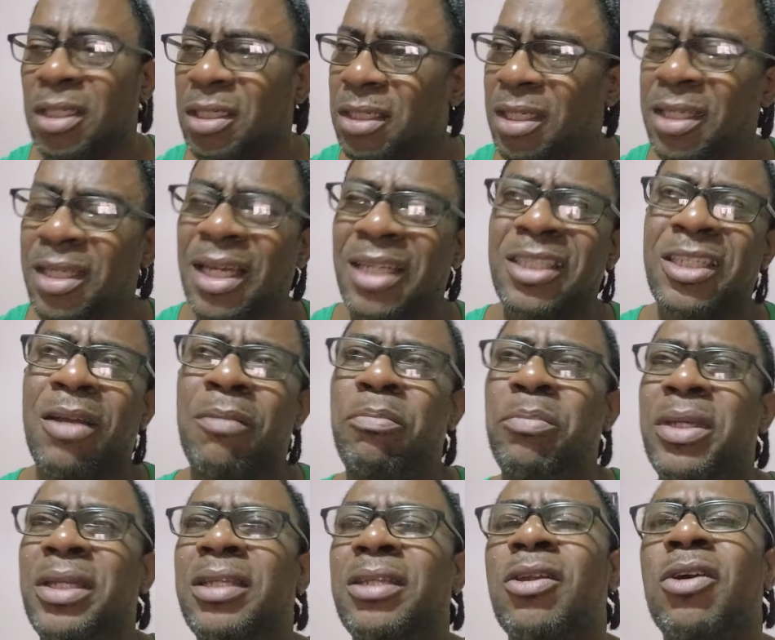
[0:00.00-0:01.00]
The cash app
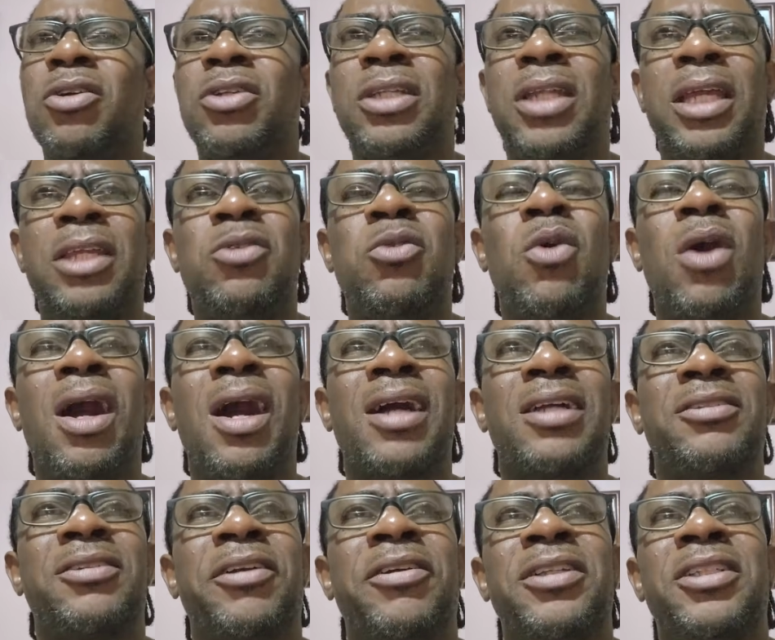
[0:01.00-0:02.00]
pin down there, you
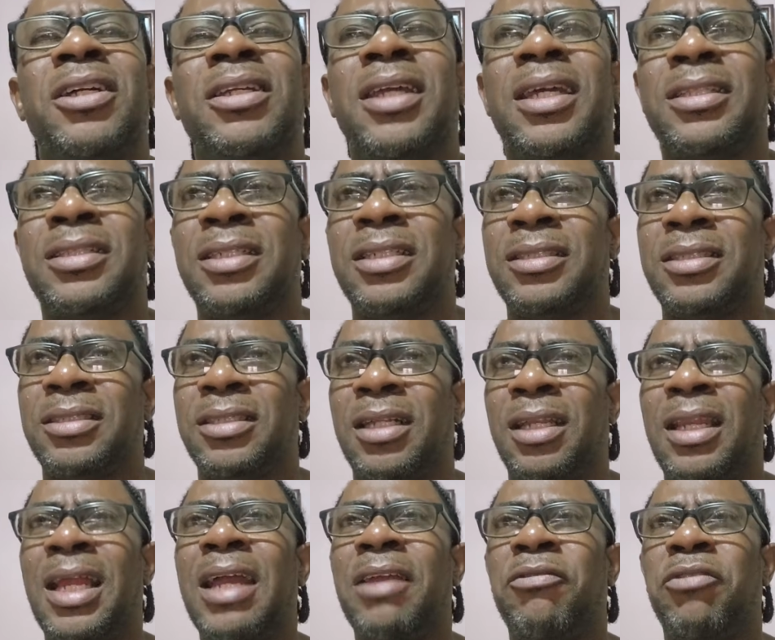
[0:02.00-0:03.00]
ask her to get it.
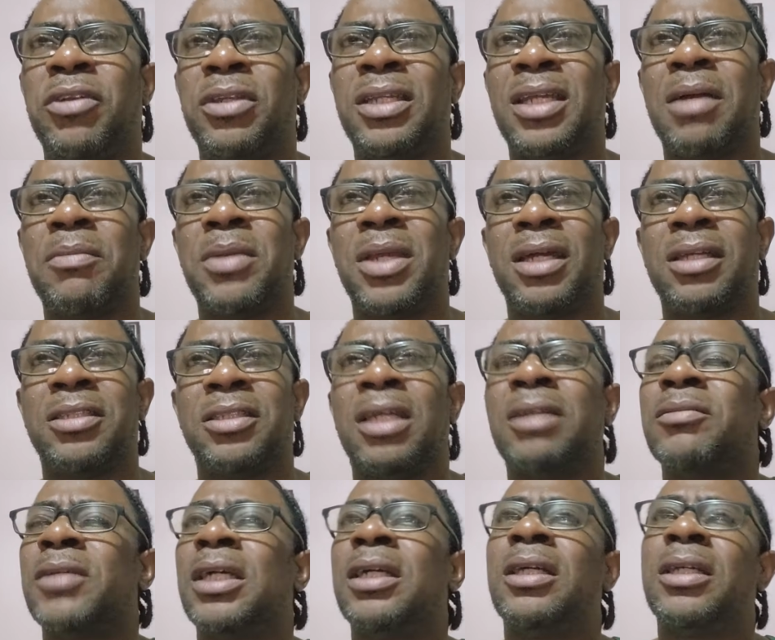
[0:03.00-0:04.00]
Life with Gabby and
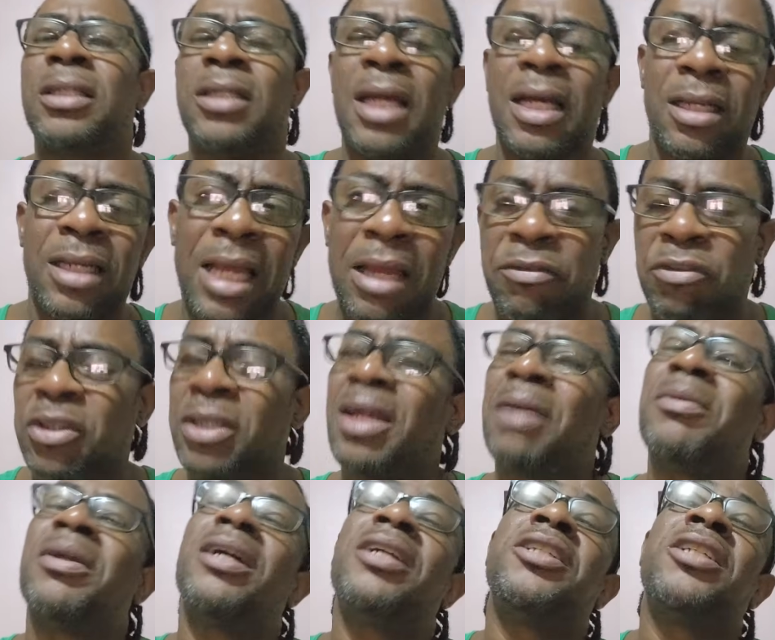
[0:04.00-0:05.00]
not Life with
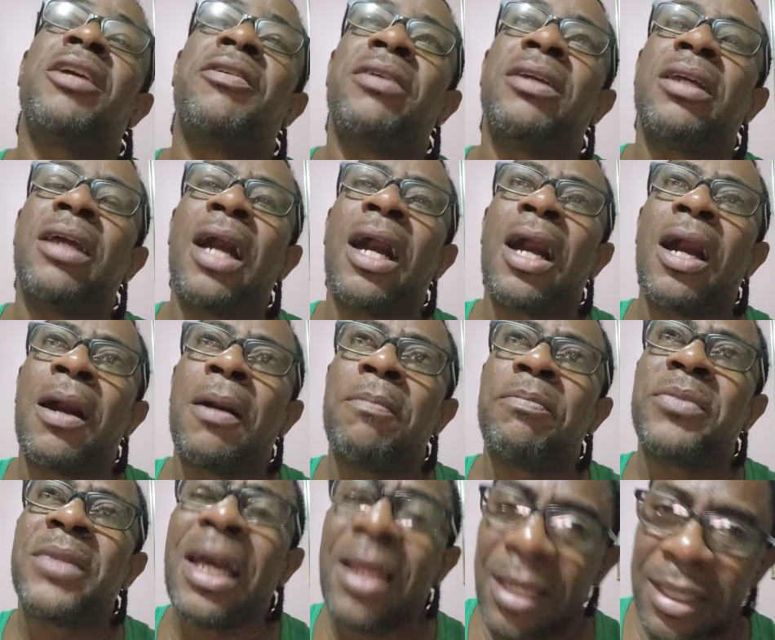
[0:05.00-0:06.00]
Gabby and Chevy.
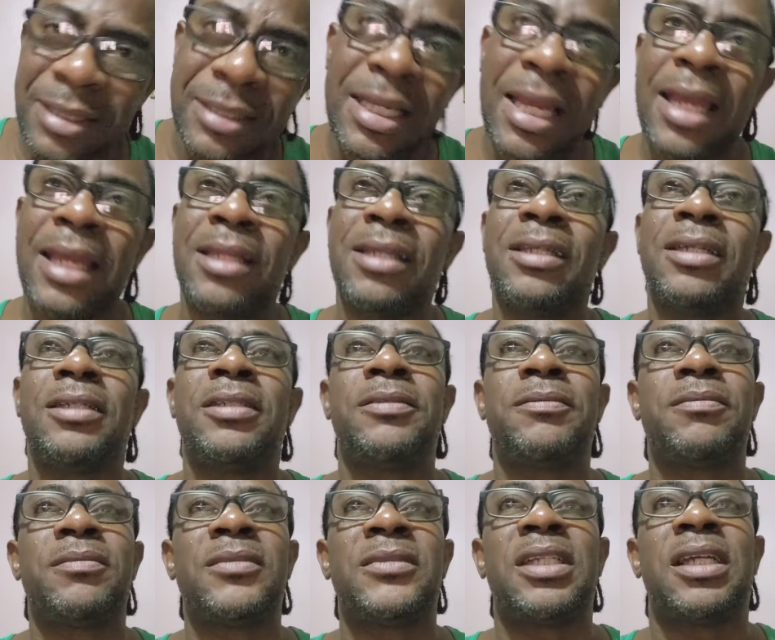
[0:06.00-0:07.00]
$
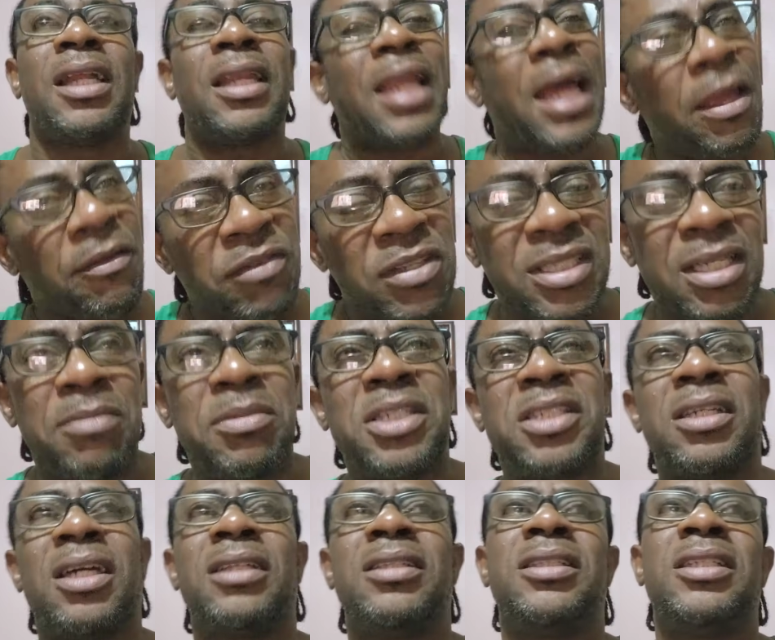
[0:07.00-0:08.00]
Life is a
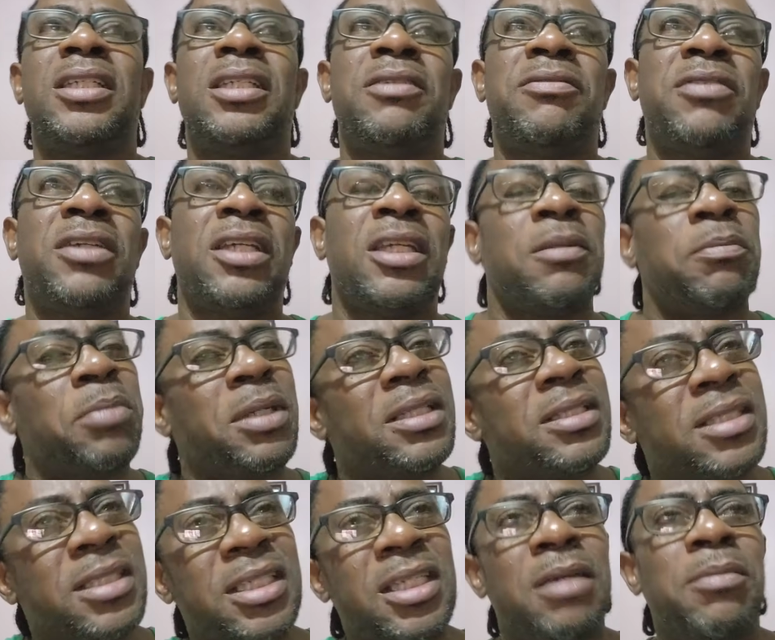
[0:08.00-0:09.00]
Mission TV. It
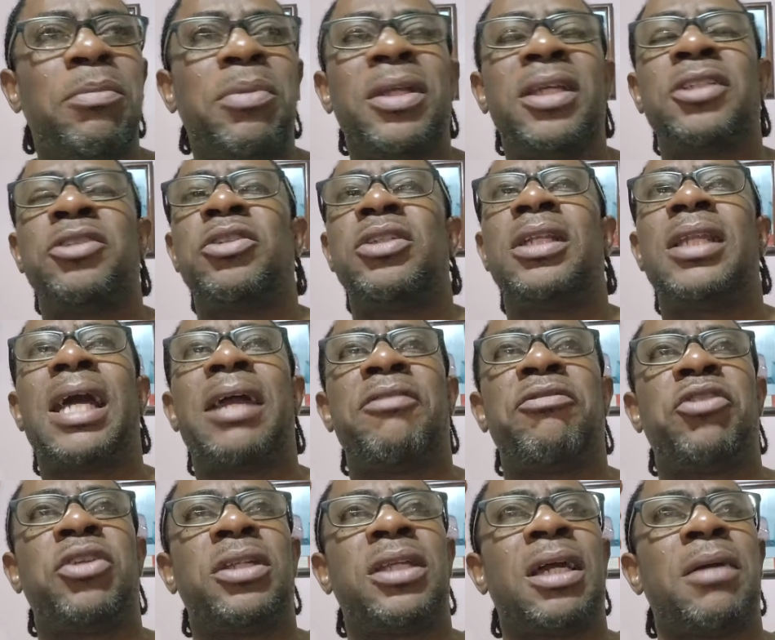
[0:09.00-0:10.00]
pins same place with
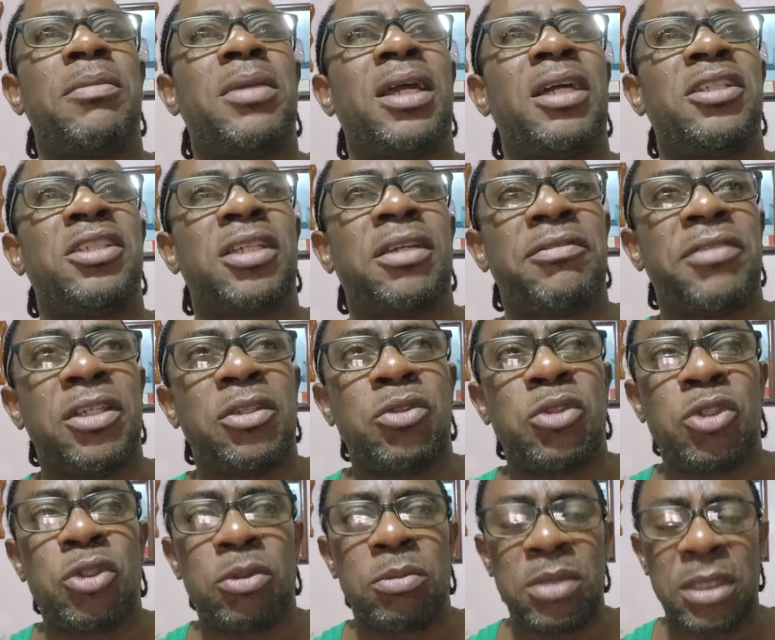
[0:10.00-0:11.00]
Life with Gabby and Chevy
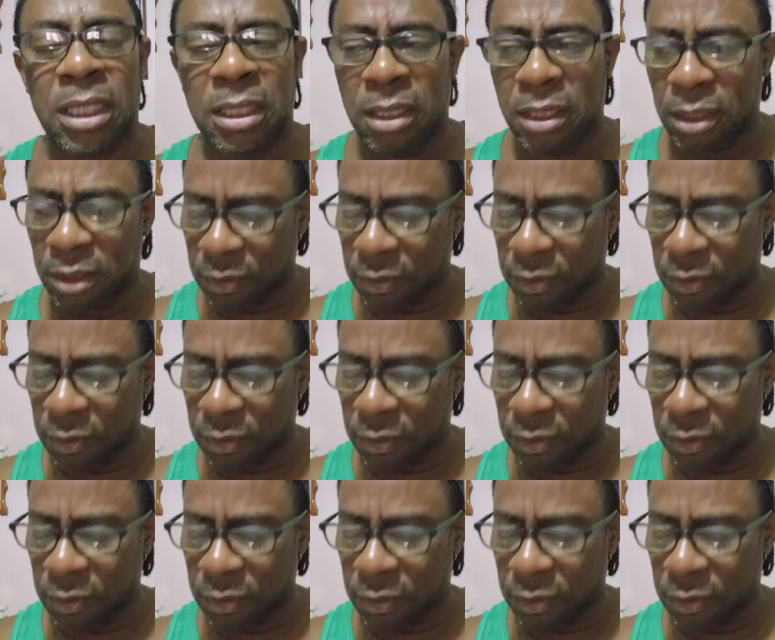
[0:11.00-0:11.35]
YouTube channel.